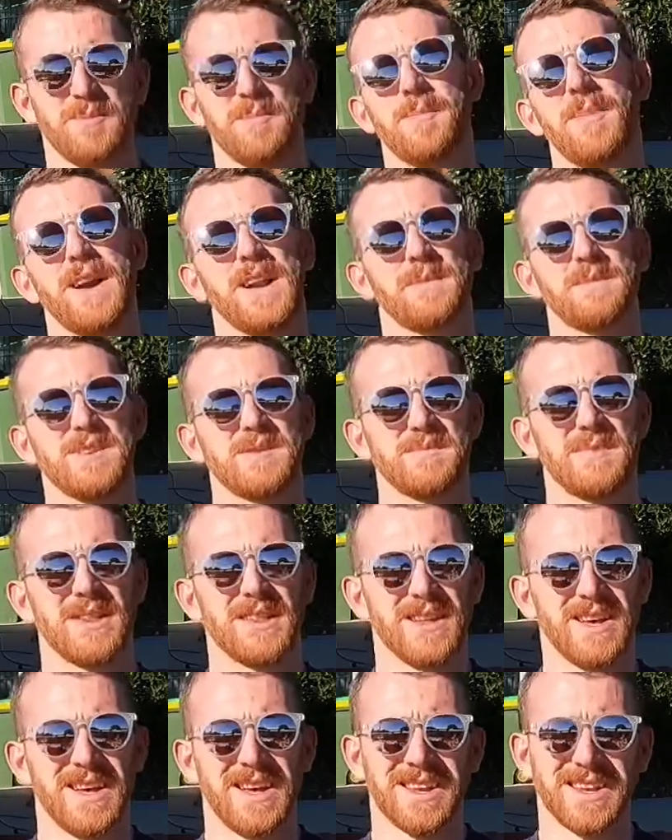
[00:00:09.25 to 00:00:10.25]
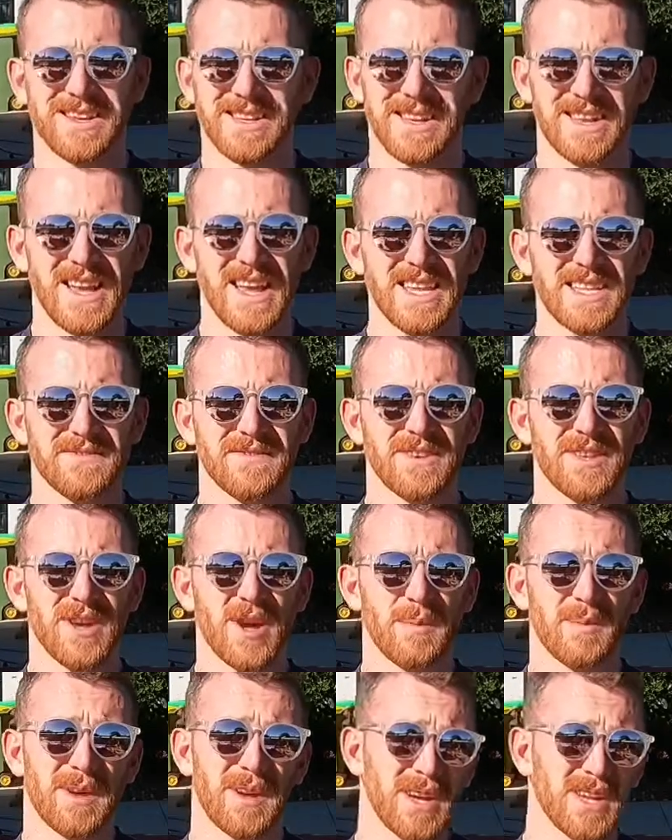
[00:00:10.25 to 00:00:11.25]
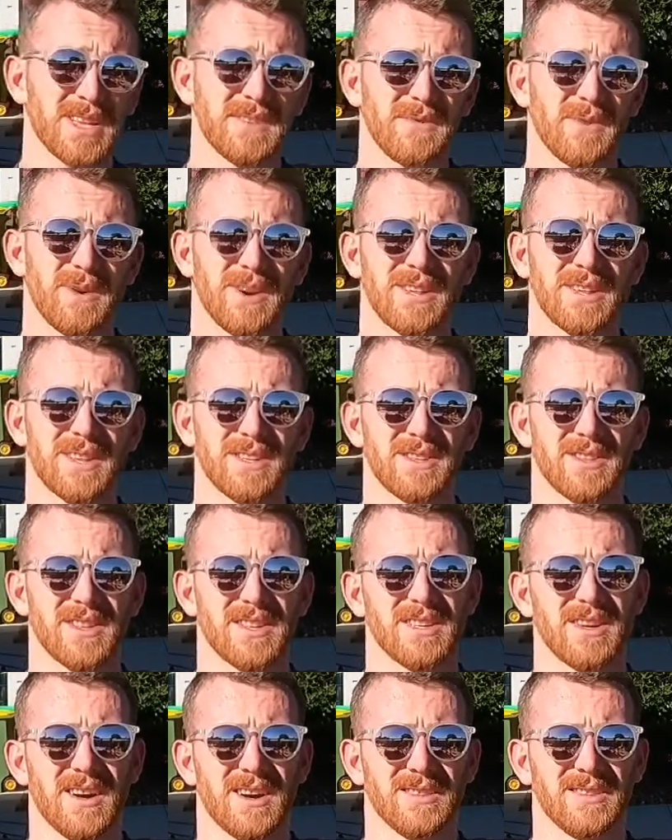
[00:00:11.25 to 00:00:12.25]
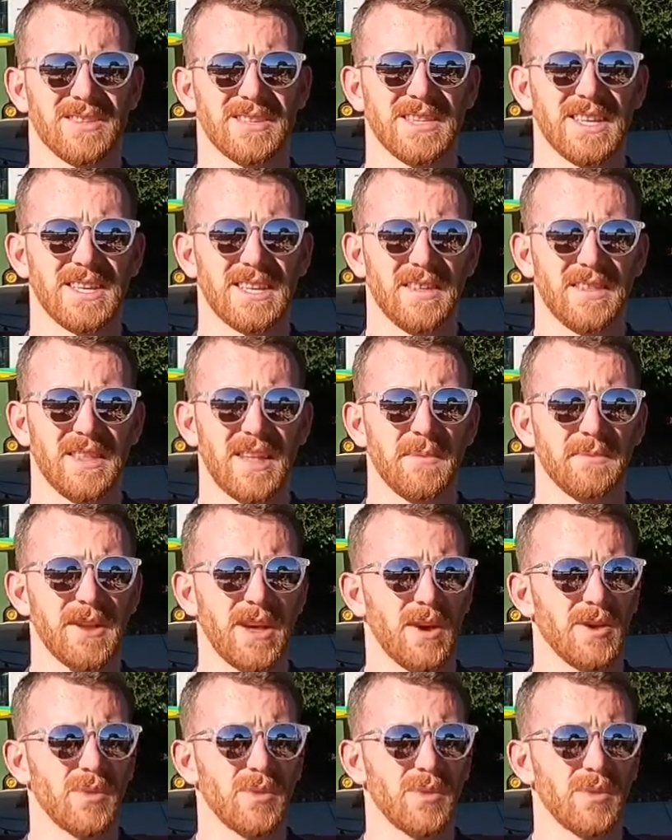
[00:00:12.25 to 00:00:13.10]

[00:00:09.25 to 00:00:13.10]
My name is Miller, and in today's video, because you've already clicked on the title and seen the thumbnail,